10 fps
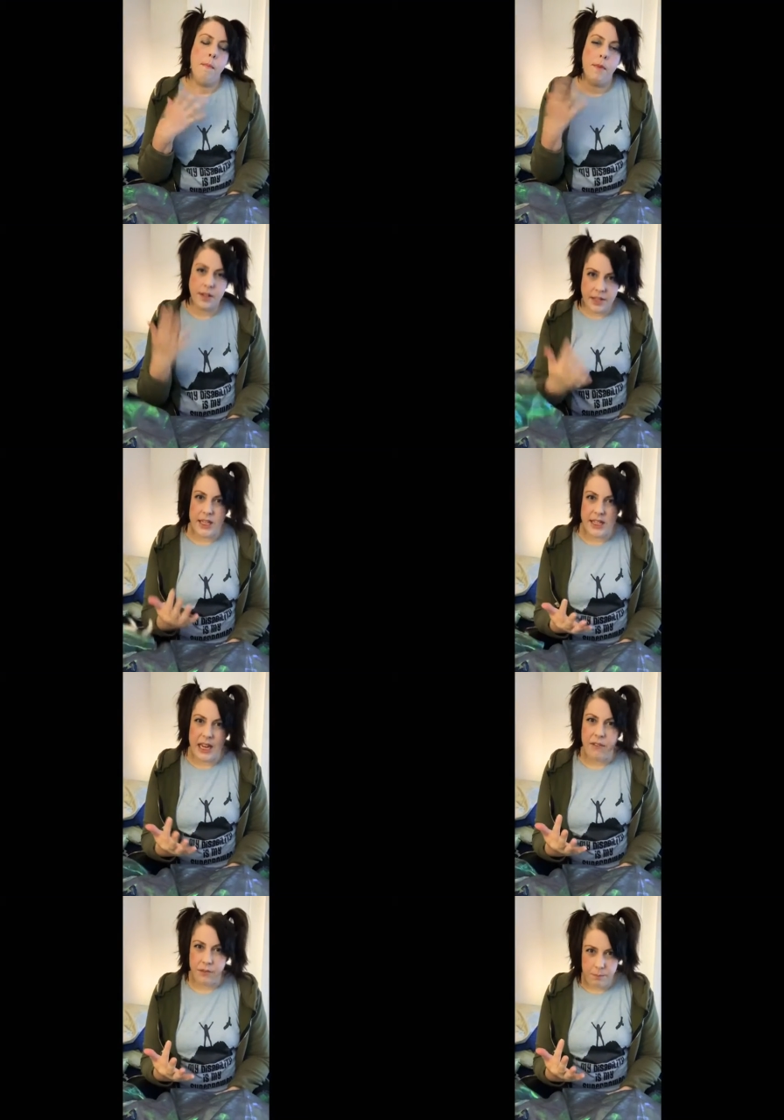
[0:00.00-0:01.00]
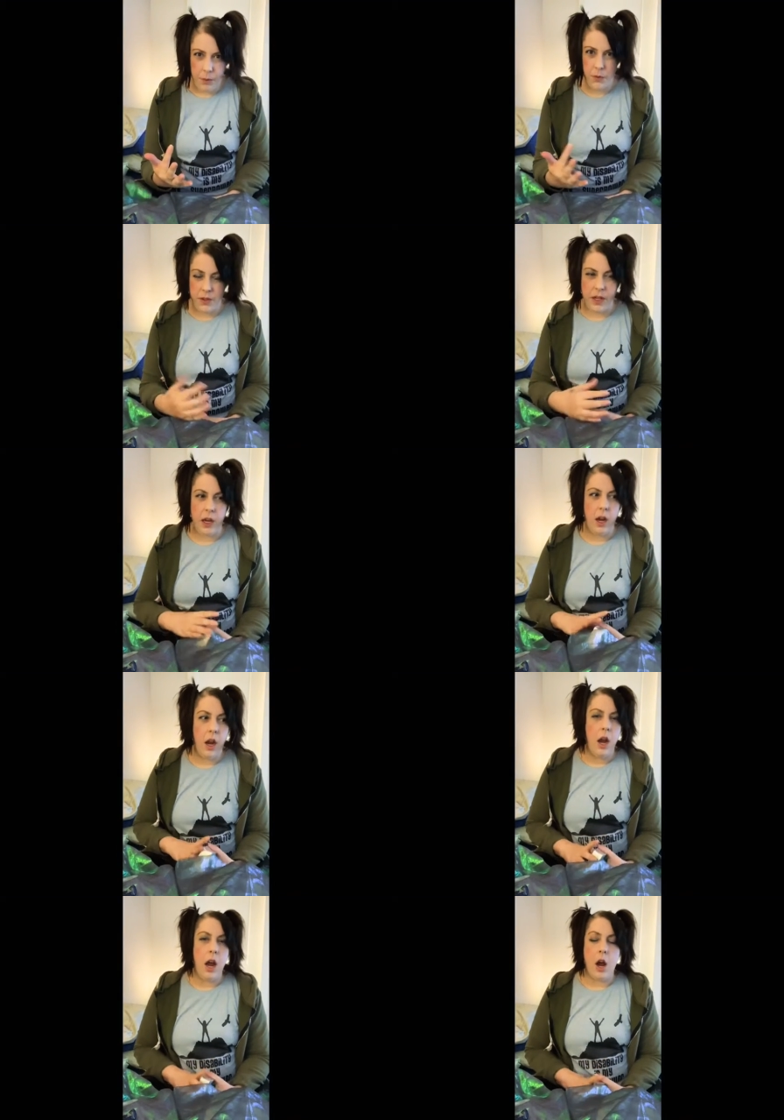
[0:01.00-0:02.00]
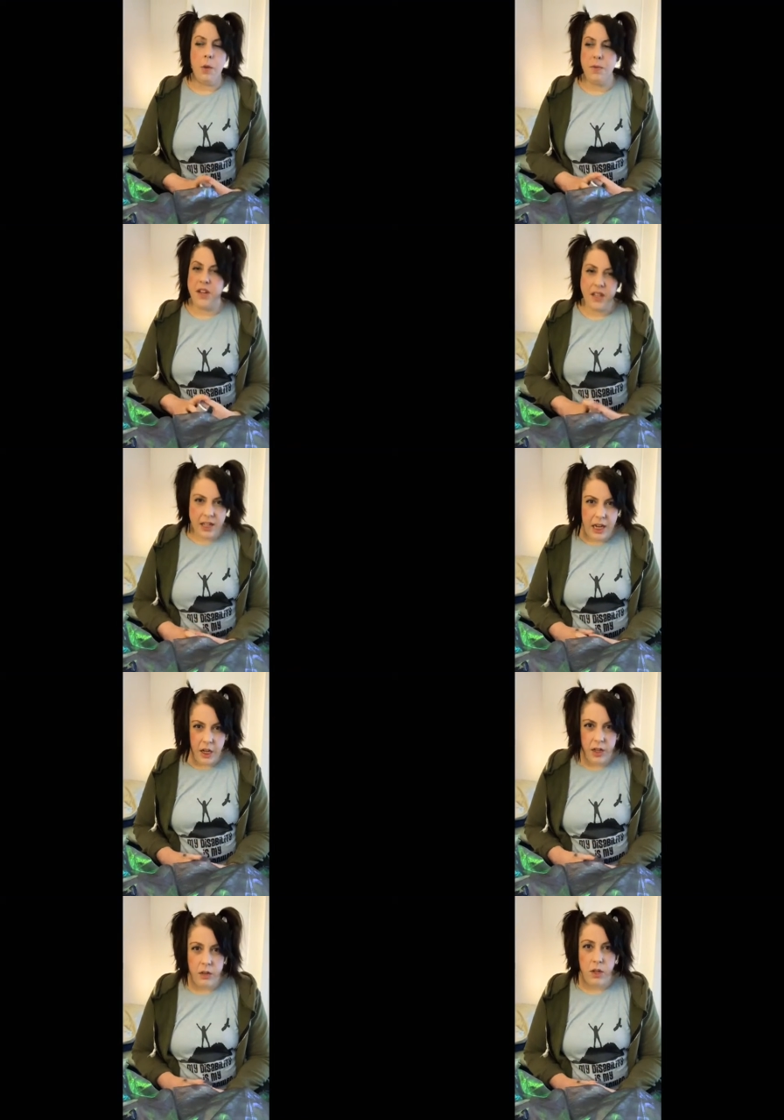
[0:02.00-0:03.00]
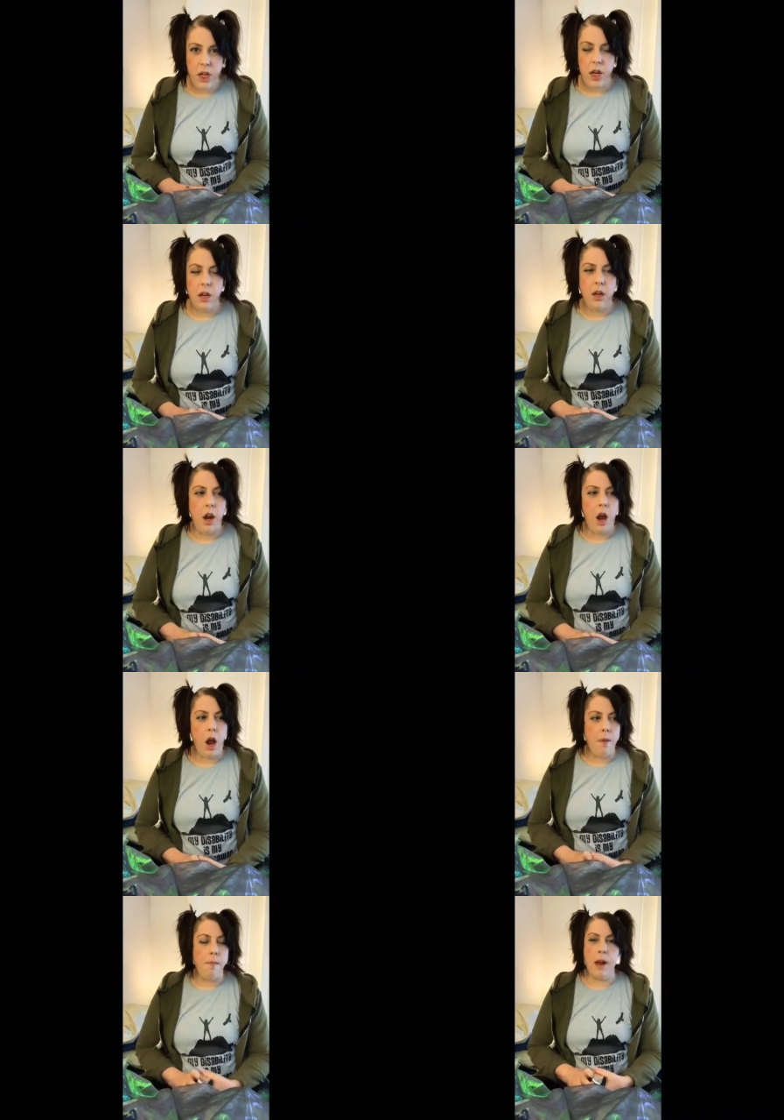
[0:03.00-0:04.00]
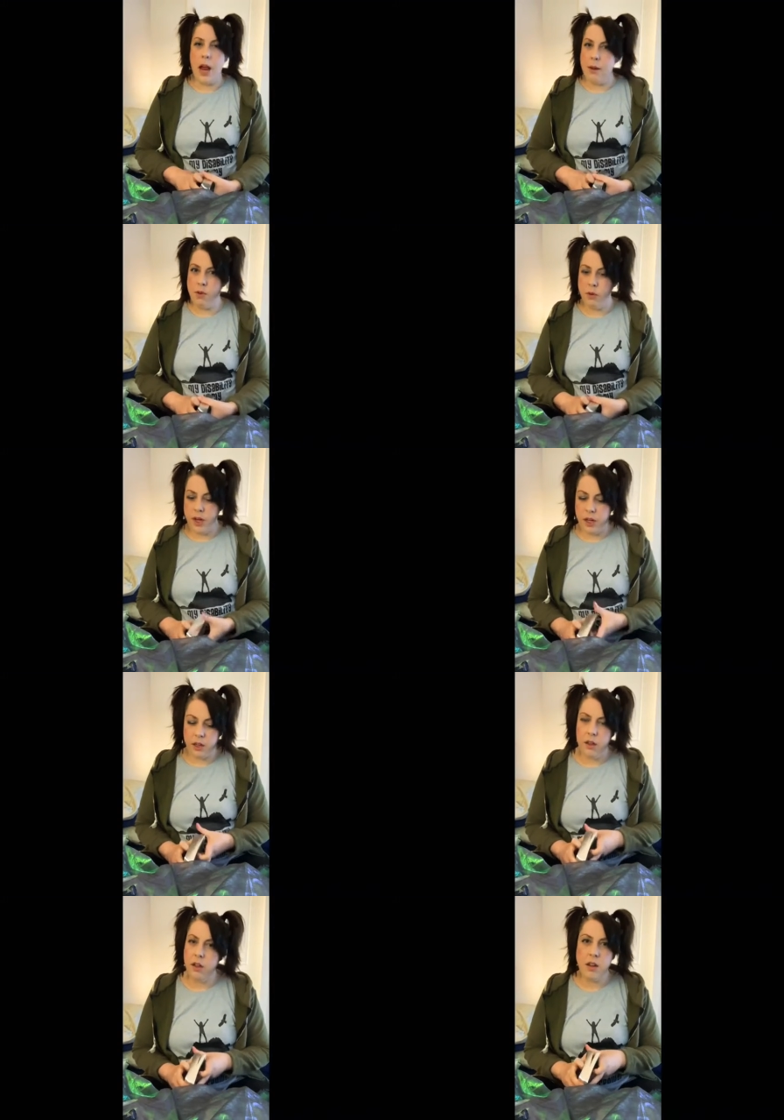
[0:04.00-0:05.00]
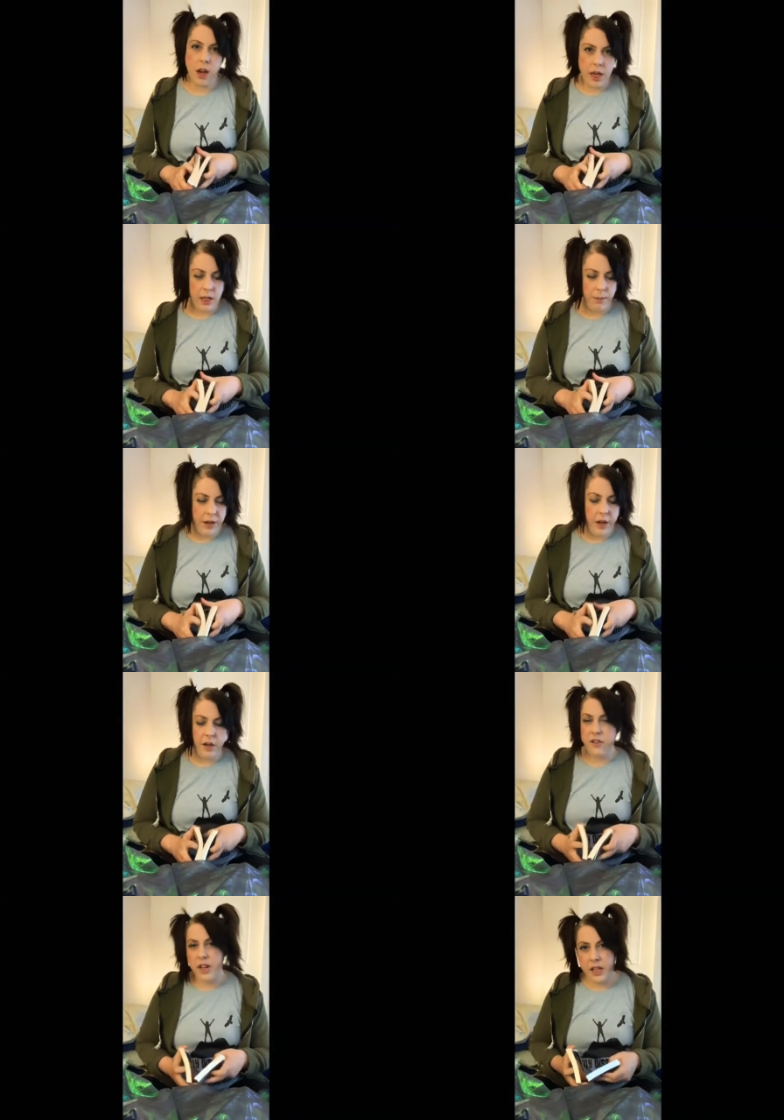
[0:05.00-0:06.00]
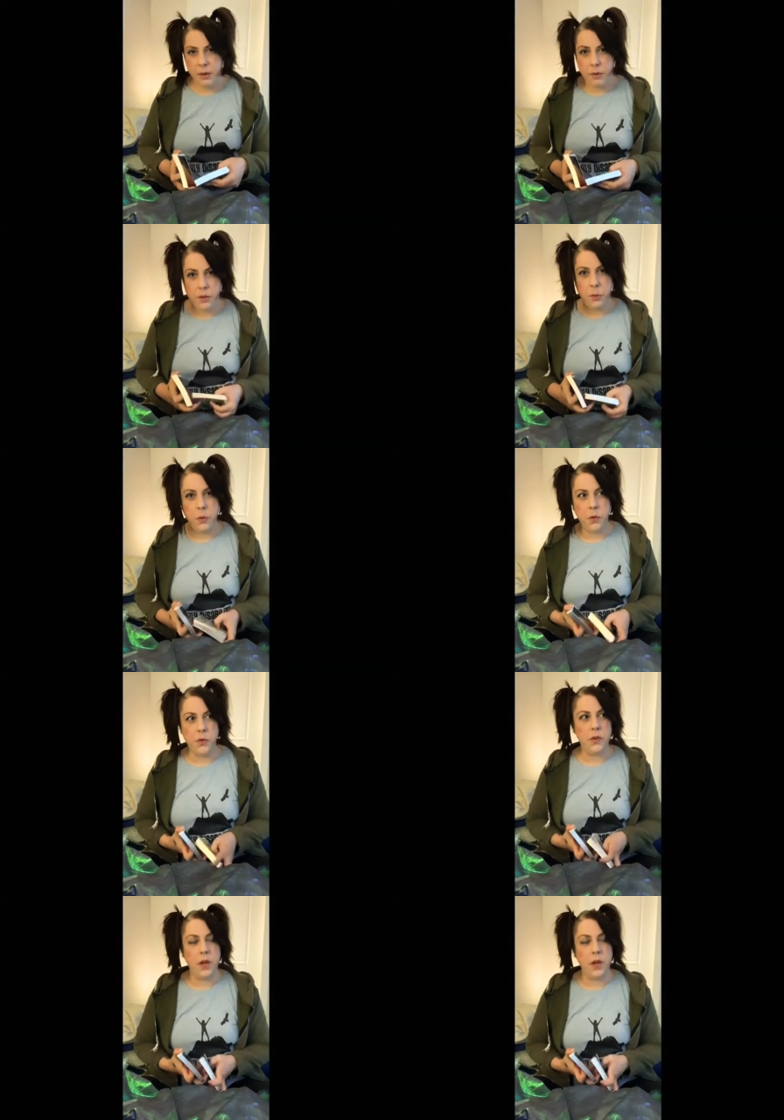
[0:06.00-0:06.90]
Stay safe, mostly. I hope you're getting the care that you need. I'm doing nightly prayers, nightly rituals.